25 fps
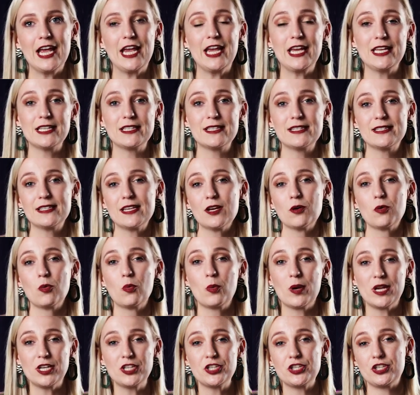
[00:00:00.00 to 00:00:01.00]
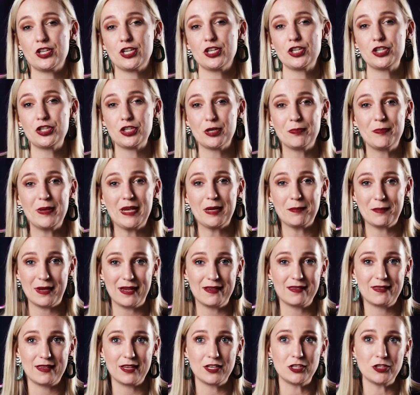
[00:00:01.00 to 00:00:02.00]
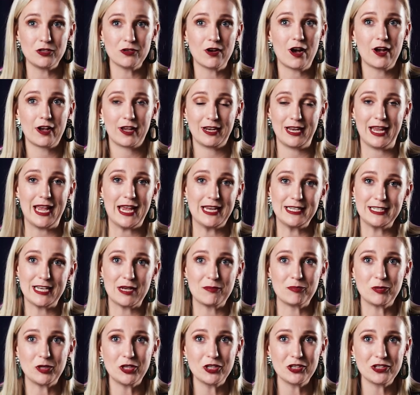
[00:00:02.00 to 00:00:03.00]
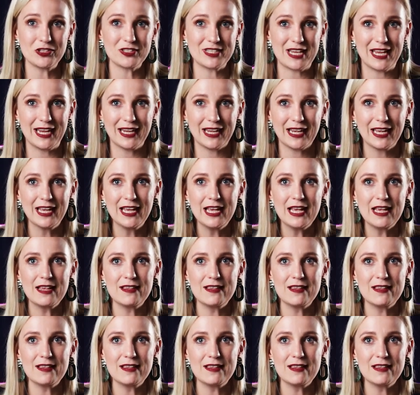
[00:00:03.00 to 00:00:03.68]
is which shipping method you are going to end up using.